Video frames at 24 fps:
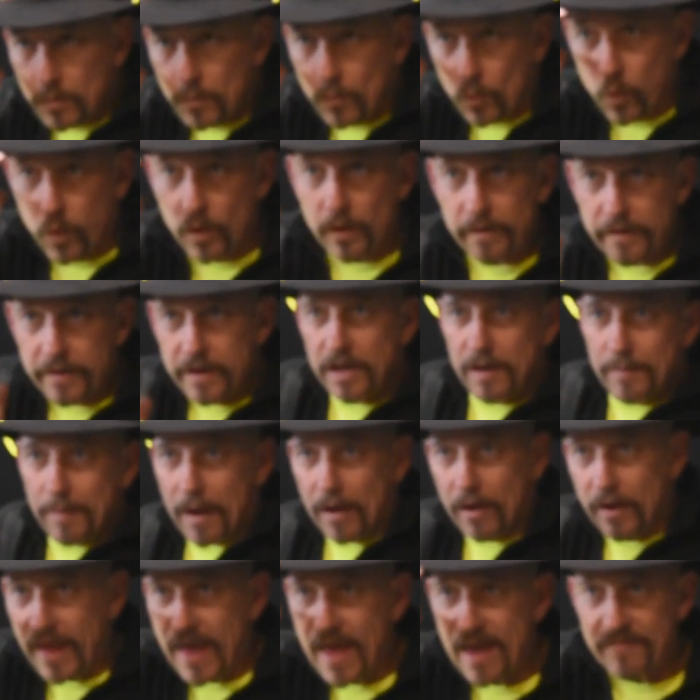worrying
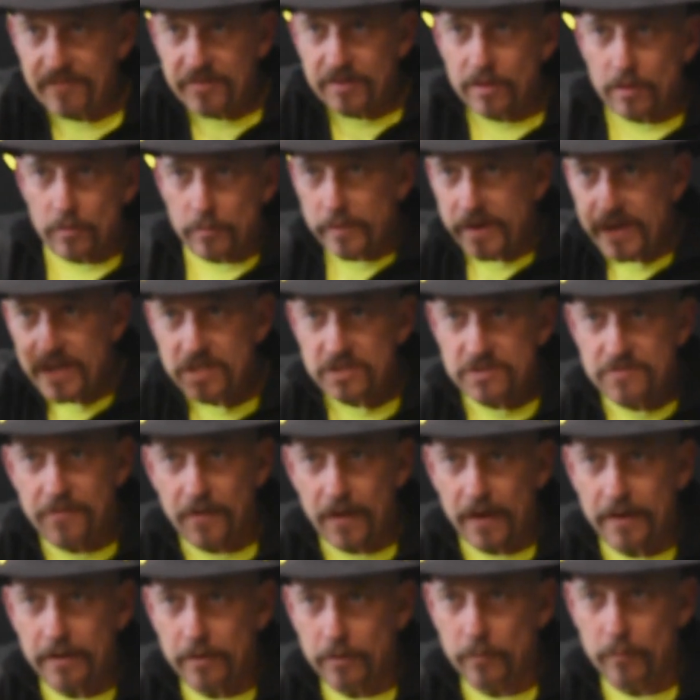about having the
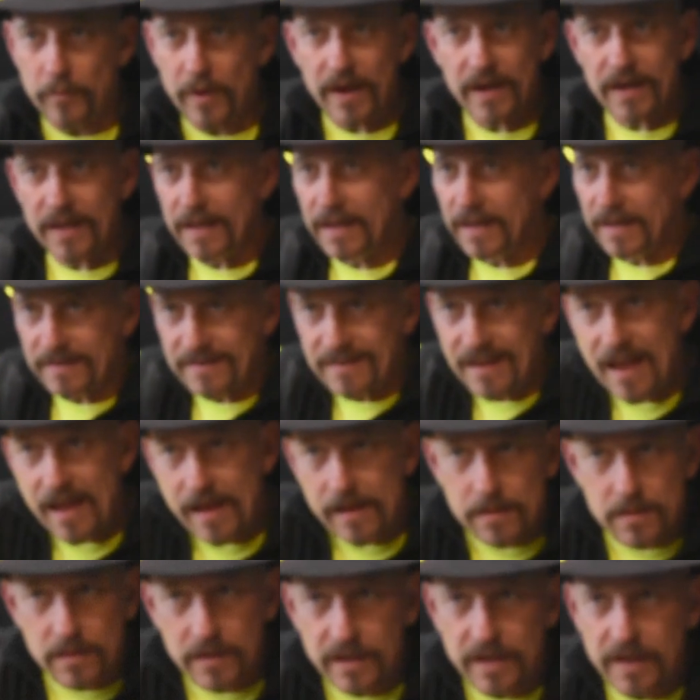rangefinder ready and
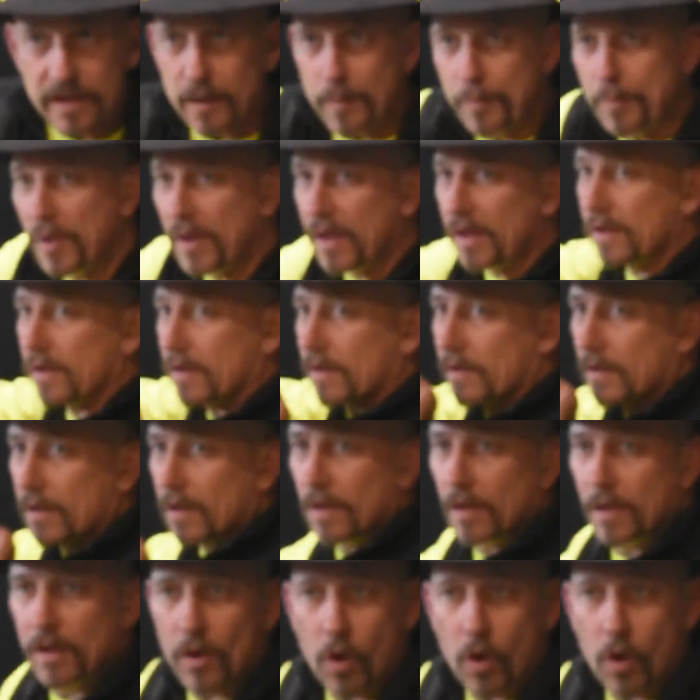dialing in a pin